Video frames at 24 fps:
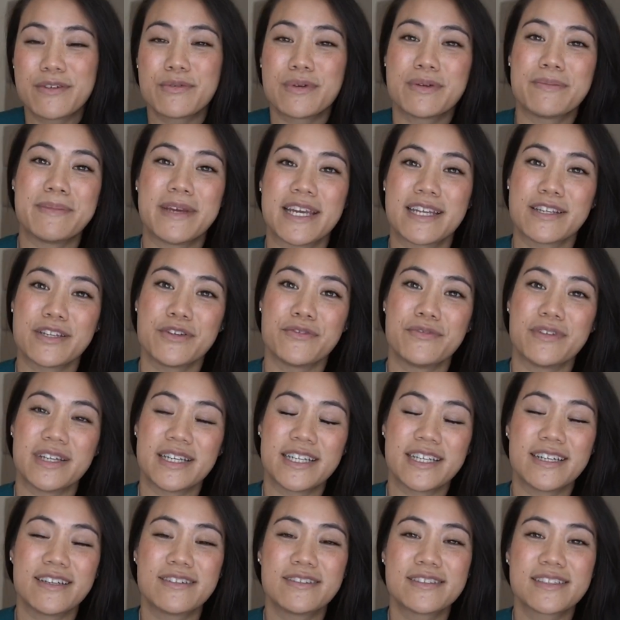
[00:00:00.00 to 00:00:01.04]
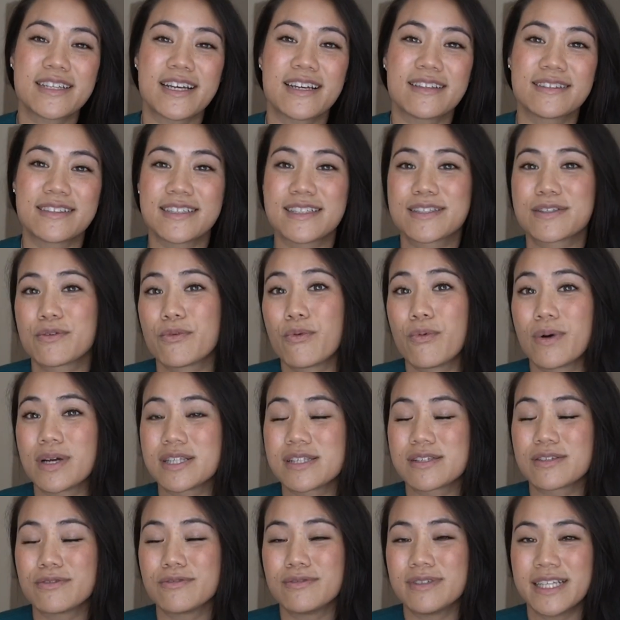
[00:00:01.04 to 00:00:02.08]
We make new videos at least
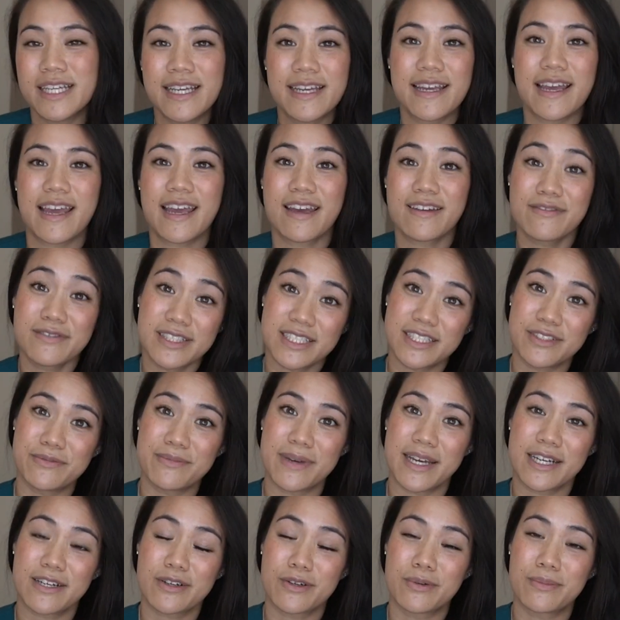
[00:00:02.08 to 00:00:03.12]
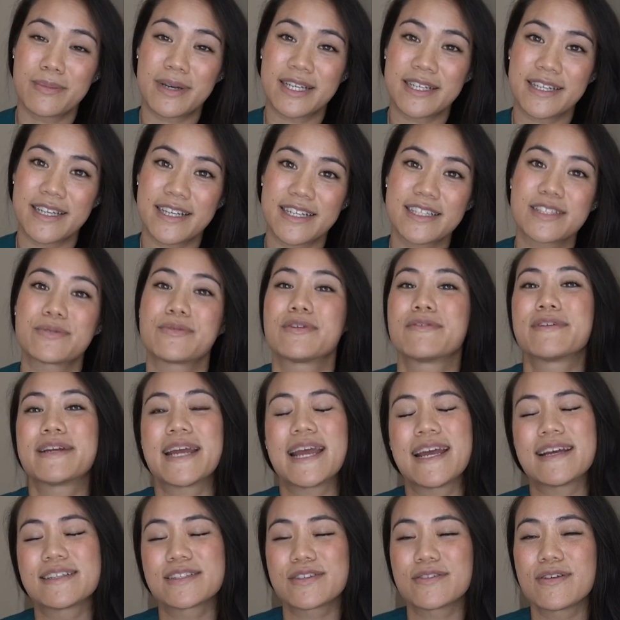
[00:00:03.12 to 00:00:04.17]
once a week, and we do Medical Mondays where we
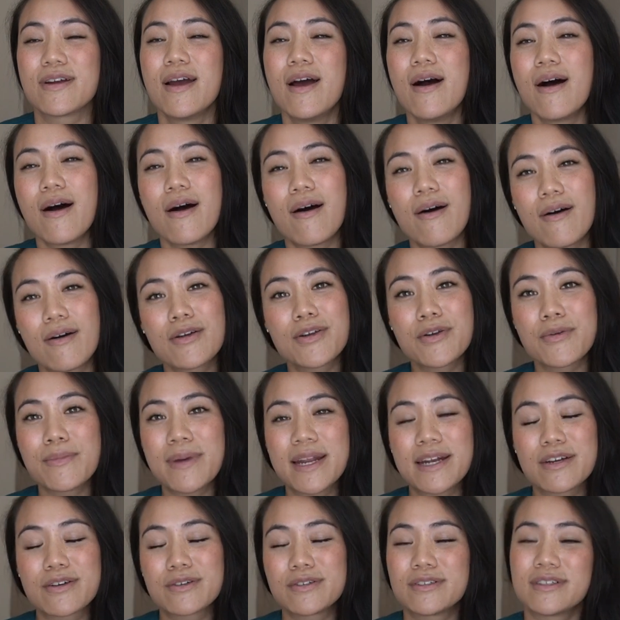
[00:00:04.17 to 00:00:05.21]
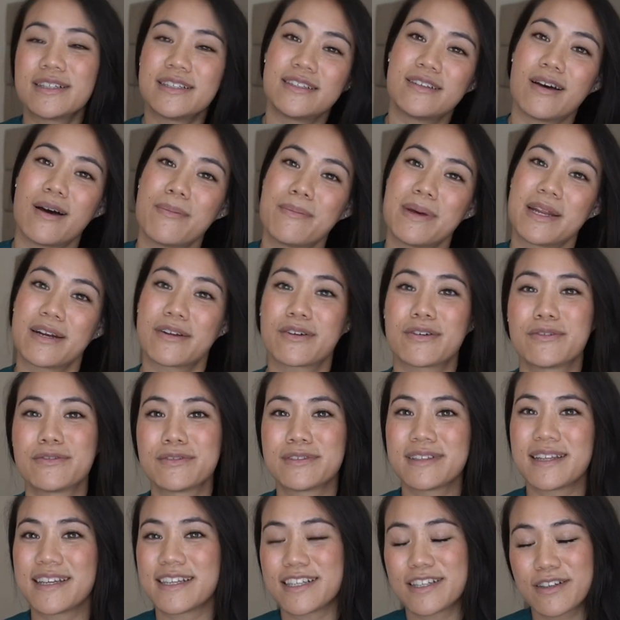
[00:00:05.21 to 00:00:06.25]
answer all your medical and non-medical
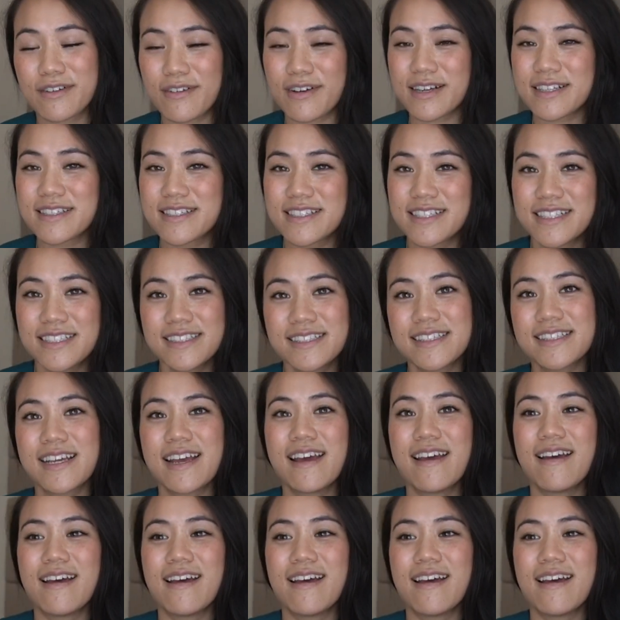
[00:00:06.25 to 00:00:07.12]
related questions.